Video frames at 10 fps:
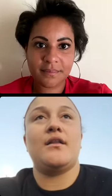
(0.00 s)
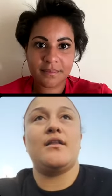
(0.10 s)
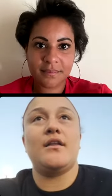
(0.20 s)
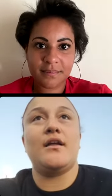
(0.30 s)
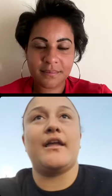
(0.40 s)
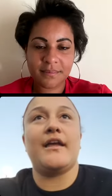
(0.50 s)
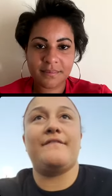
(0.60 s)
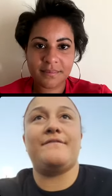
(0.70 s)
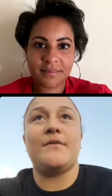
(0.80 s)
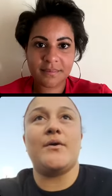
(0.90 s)

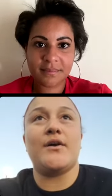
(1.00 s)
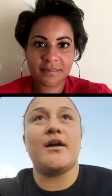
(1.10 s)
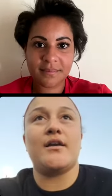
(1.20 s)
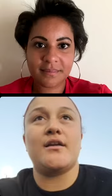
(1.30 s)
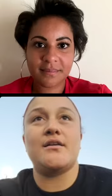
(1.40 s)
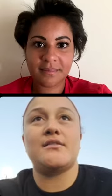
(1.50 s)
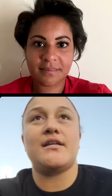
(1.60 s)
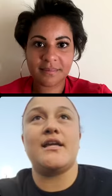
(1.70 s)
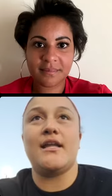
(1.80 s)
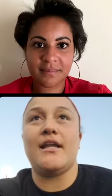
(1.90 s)
Speaker 1: looking forward
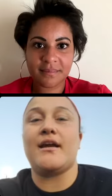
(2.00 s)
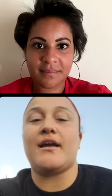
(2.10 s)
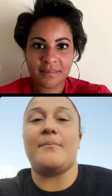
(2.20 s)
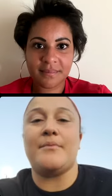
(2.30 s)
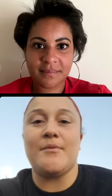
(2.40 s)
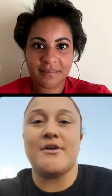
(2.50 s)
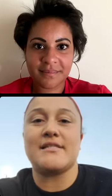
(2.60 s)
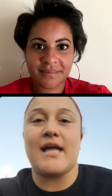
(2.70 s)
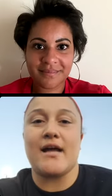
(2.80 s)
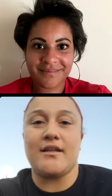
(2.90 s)
to eating a couple
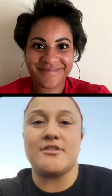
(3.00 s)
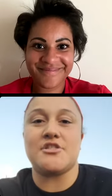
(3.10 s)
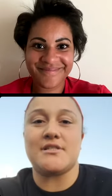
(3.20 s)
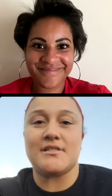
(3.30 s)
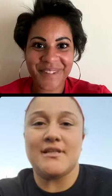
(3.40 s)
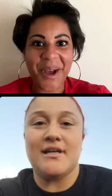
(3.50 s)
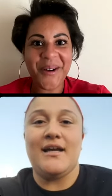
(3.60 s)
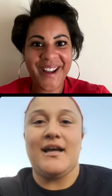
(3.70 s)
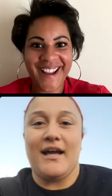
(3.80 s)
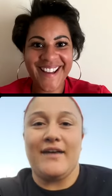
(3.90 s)
more sack lunches.
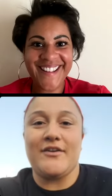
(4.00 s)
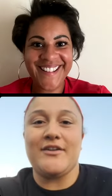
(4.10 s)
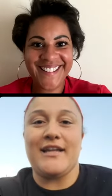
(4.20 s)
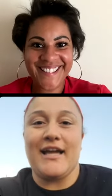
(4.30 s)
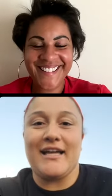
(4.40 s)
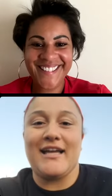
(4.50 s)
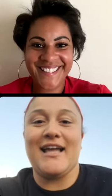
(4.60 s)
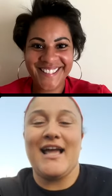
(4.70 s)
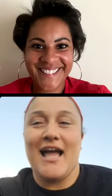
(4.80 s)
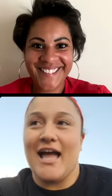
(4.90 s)
Okay. I've only I,
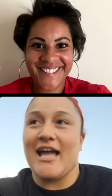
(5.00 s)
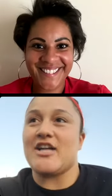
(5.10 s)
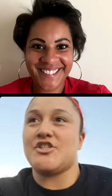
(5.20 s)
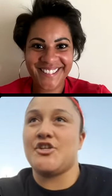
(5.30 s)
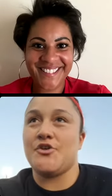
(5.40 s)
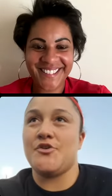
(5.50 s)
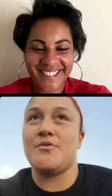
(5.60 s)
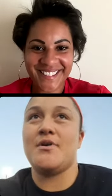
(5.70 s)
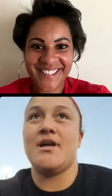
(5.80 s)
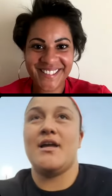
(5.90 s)
I got
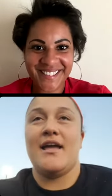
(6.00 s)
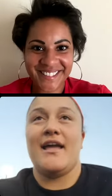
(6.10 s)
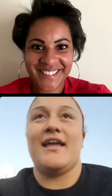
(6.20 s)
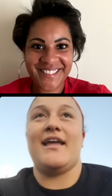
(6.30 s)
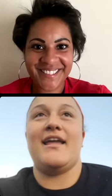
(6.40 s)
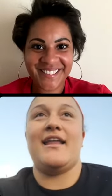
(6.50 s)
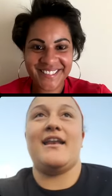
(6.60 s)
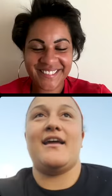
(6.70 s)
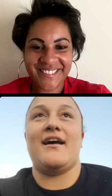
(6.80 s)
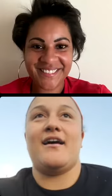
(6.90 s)
two
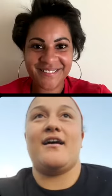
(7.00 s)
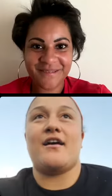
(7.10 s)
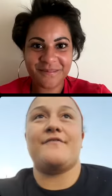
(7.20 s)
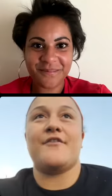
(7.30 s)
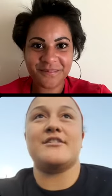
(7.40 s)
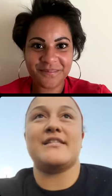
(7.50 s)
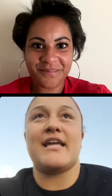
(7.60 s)
in uh, our first